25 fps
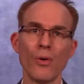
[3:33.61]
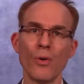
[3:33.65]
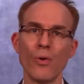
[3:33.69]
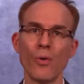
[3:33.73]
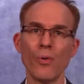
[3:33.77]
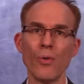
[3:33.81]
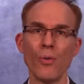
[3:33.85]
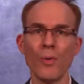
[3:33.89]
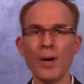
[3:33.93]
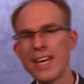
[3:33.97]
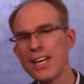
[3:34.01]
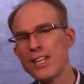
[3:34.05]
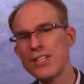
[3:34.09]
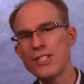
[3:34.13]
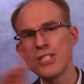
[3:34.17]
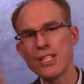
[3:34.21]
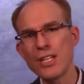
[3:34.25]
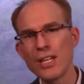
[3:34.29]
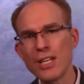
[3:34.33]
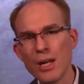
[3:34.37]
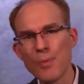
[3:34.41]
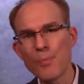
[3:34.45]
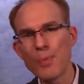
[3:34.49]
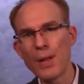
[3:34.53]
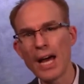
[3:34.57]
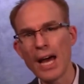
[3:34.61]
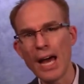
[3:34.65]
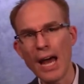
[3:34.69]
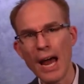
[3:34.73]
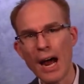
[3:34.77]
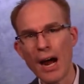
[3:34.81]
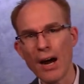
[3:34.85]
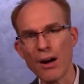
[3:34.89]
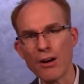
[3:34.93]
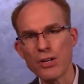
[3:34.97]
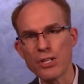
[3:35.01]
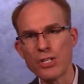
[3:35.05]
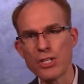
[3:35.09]
we can still apply
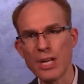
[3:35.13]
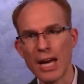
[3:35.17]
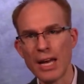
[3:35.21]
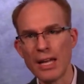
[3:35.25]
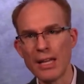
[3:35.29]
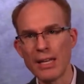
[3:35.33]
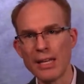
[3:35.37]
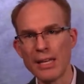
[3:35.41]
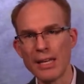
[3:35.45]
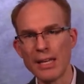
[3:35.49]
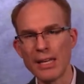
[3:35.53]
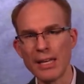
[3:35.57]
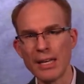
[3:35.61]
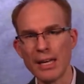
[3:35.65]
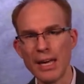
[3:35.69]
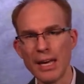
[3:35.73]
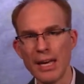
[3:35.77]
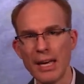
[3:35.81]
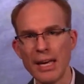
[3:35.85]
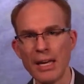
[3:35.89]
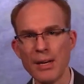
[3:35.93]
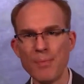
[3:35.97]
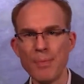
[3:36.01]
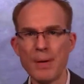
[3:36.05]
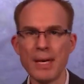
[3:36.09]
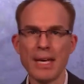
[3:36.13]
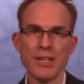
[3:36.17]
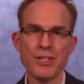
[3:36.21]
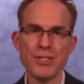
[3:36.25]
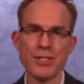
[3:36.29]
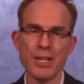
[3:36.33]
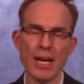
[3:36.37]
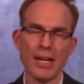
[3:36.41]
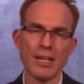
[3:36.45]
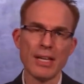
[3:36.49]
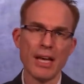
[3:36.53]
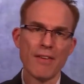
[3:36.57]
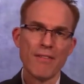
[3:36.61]
our styling in
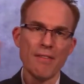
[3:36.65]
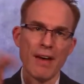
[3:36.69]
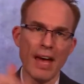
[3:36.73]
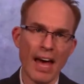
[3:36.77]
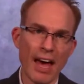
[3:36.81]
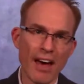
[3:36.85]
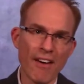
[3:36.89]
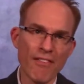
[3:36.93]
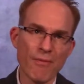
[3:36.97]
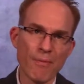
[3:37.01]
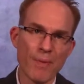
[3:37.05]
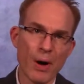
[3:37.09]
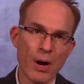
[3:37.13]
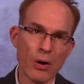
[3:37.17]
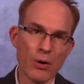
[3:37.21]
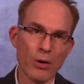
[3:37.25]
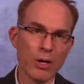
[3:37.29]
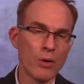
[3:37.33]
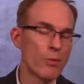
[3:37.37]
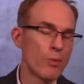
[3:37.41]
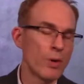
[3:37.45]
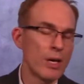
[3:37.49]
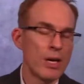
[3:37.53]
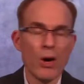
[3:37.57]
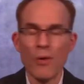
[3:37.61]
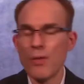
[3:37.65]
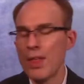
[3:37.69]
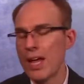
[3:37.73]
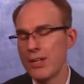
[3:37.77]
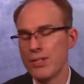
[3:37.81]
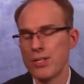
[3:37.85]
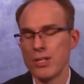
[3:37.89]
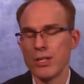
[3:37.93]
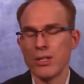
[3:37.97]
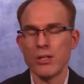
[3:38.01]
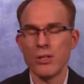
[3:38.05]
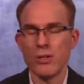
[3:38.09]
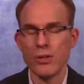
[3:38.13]
PS-Style-F mode. We know
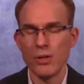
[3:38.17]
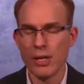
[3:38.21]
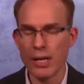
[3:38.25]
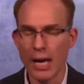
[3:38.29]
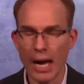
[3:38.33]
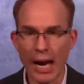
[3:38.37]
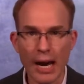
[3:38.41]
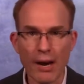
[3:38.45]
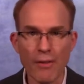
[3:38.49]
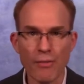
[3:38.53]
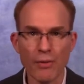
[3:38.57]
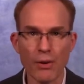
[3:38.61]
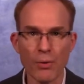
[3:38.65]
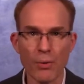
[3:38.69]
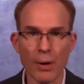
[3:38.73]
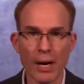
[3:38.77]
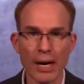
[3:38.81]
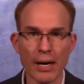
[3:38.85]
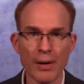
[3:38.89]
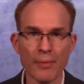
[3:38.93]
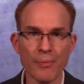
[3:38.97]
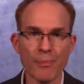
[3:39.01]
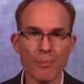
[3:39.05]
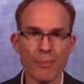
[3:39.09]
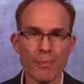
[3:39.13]
that's included everywhere.